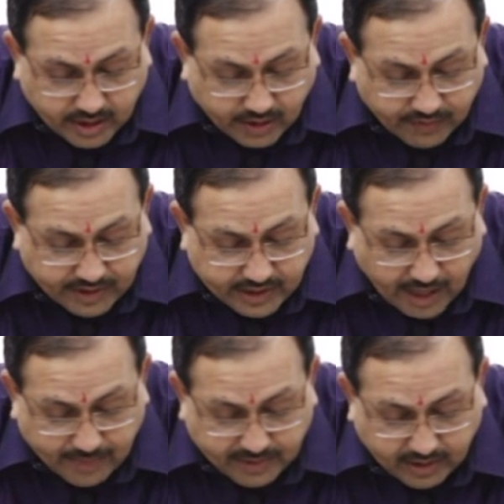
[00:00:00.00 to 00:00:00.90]
Equity
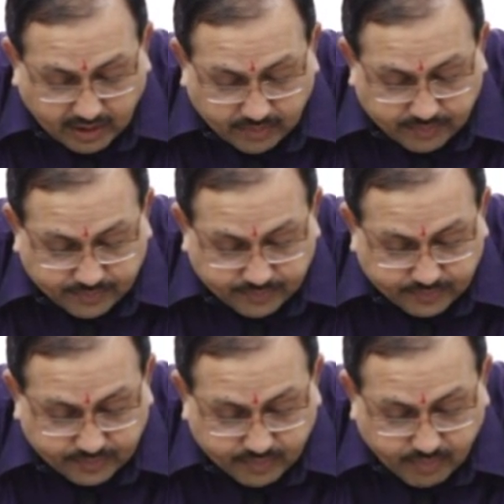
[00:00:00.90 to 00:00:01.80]
capital,
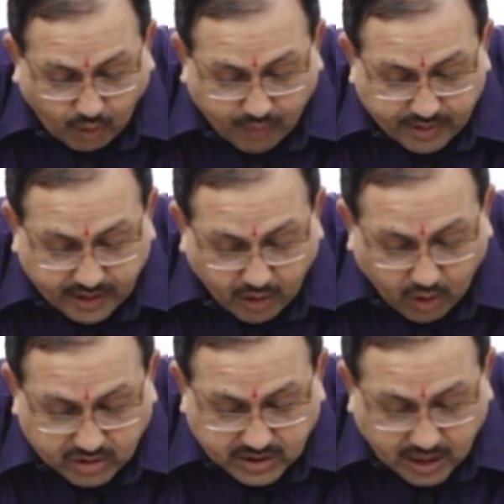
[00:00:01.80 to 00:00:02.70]
profit and
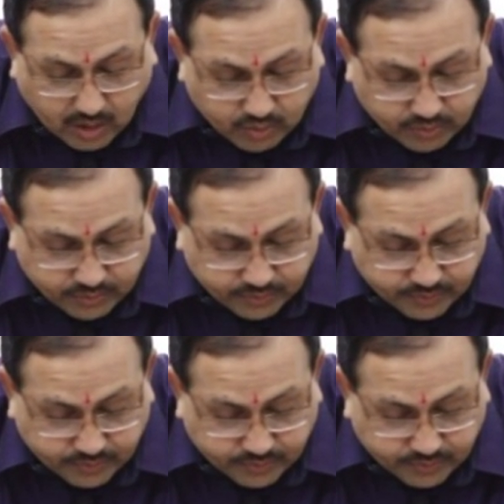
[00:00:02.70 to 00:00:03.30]
loss account,